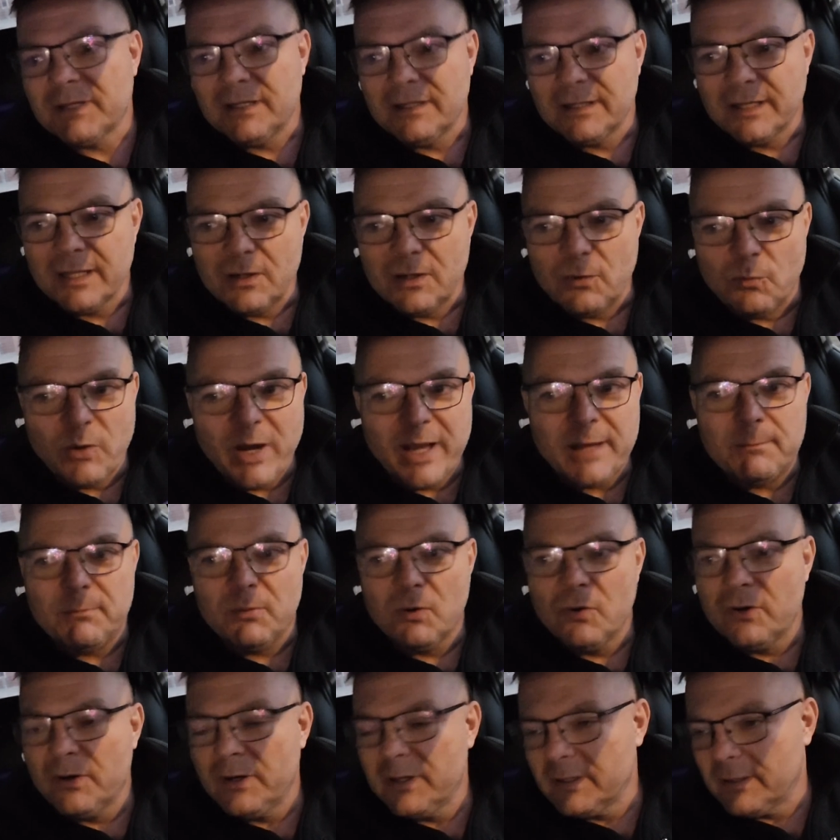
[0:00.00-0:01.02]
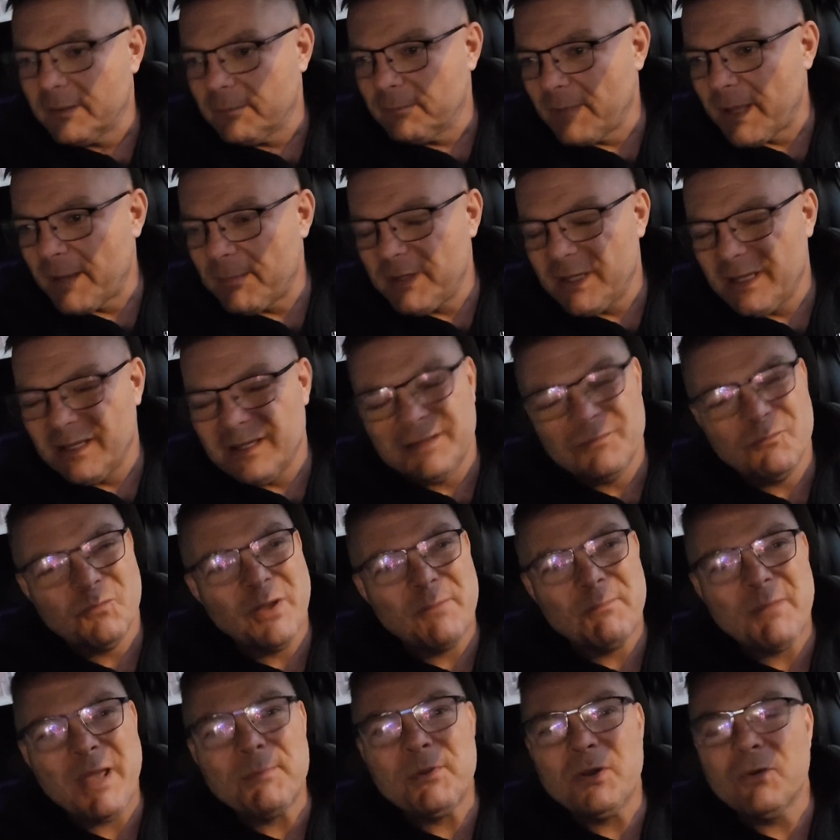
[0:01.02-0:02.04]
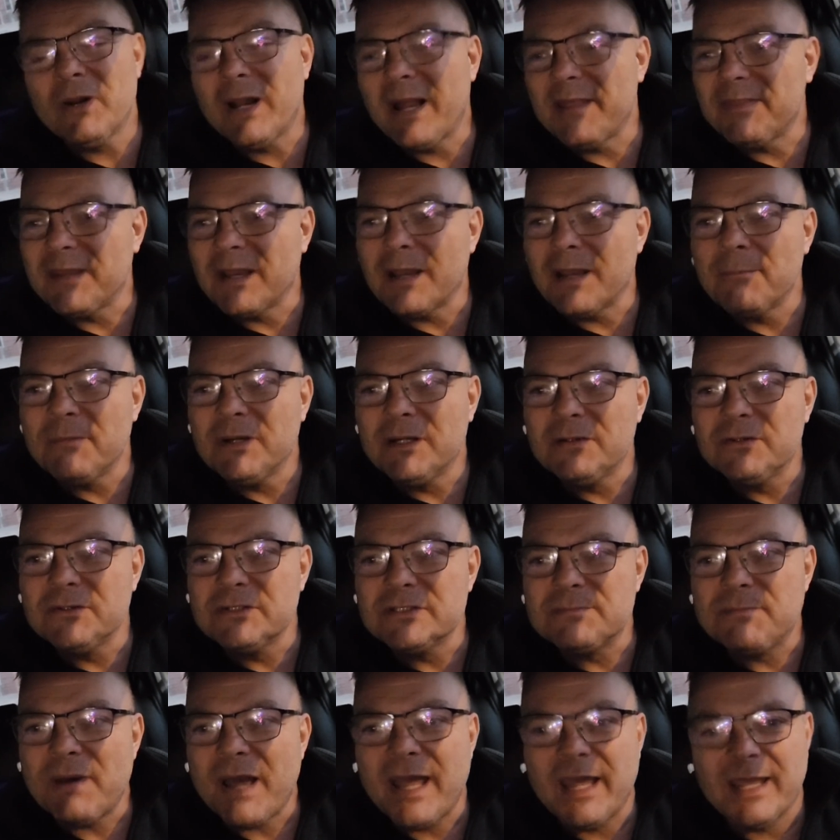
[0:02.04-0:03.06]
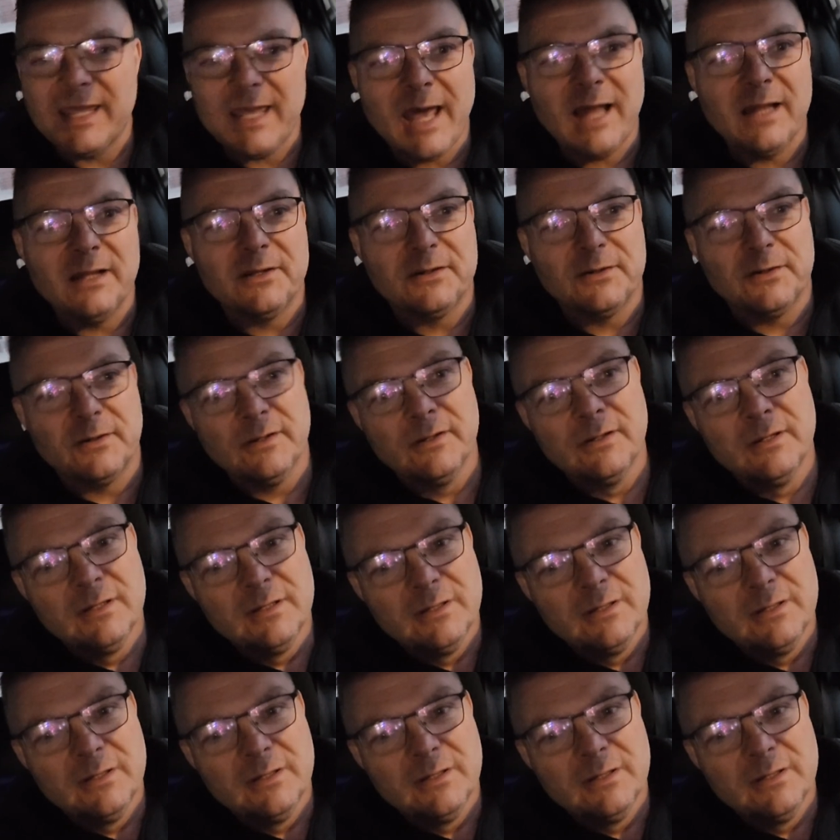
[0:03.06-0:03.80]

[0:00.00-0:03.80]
going to get a whiteboard, or maybe what I think I'm going to do is buy a calendar